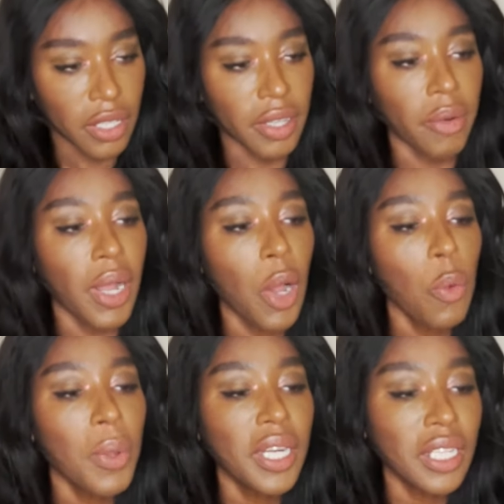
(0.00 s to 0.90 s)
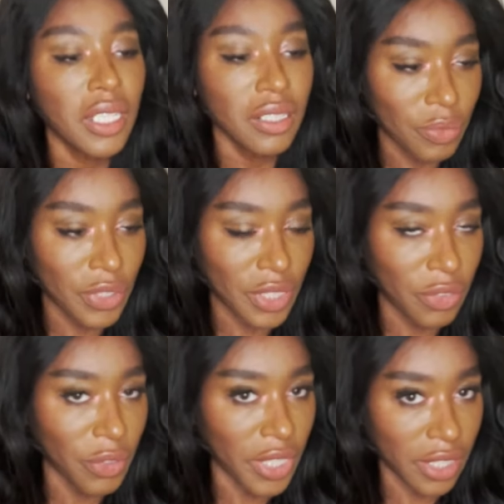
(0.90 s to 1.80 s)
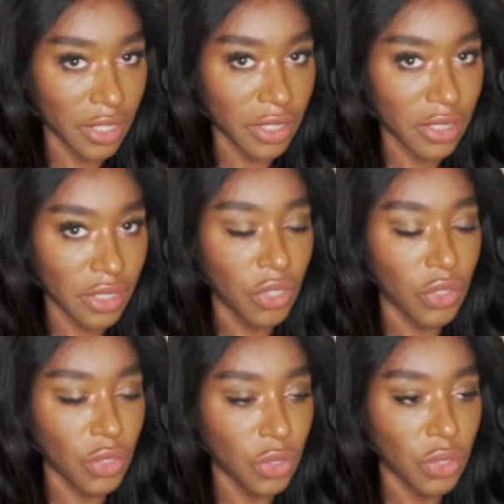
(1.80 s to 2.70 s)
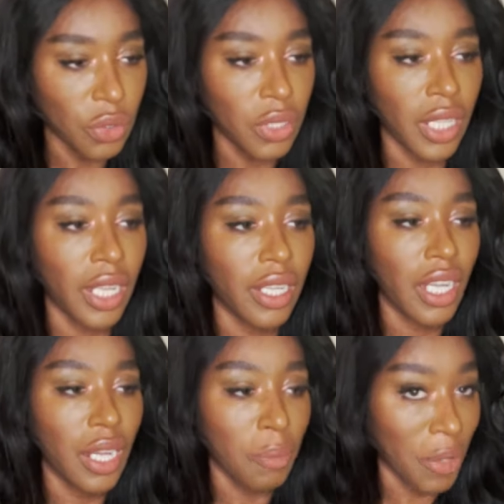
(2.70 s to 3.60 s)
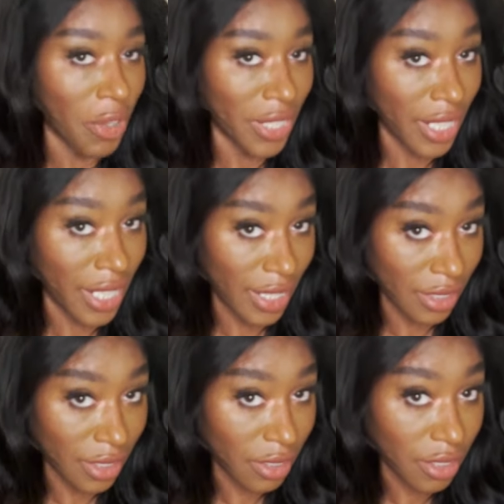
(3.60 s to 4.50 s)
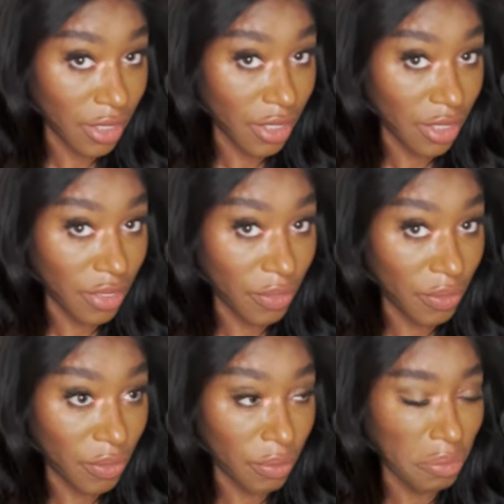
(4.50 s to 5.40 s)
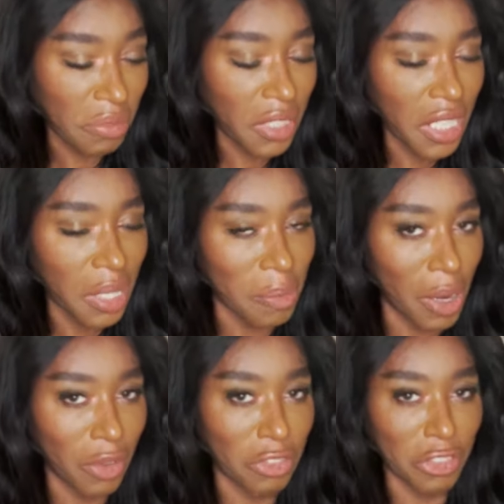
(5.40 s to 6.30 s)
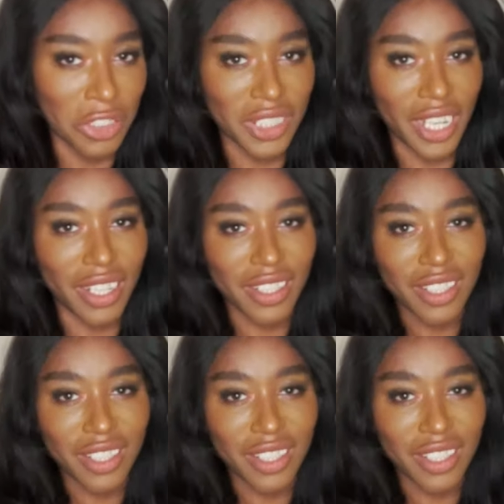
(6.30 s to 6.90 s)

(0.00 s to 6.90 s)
Now, how many serial killers do you think America has? Think about it for a second.